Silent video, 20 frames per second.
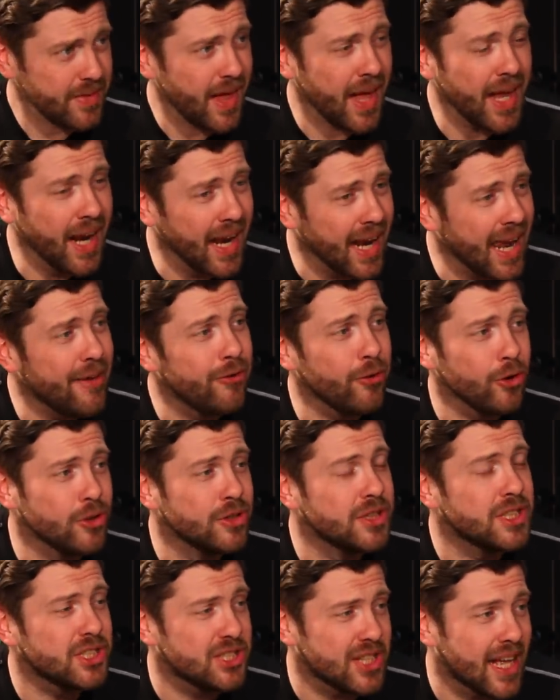and a level of
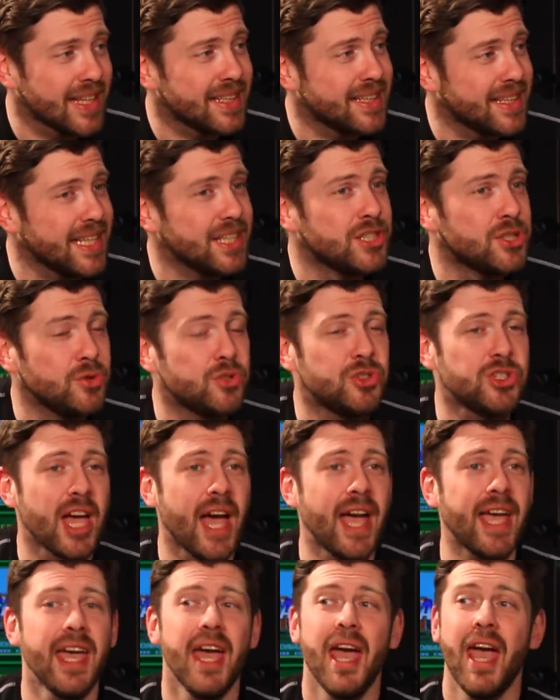understanding to
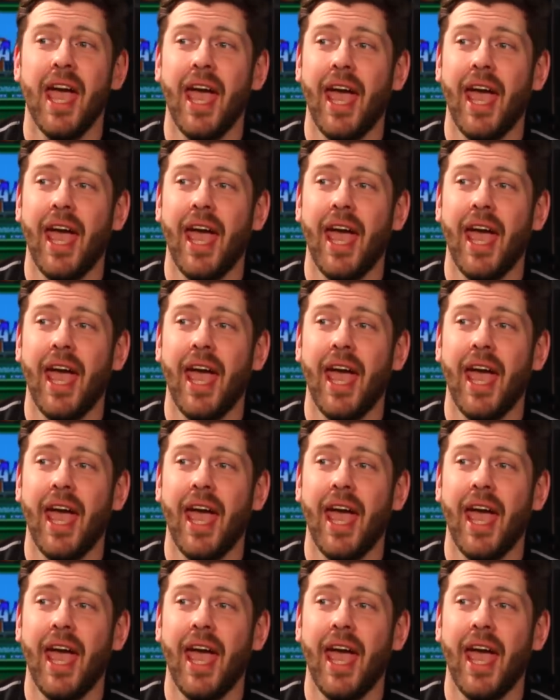say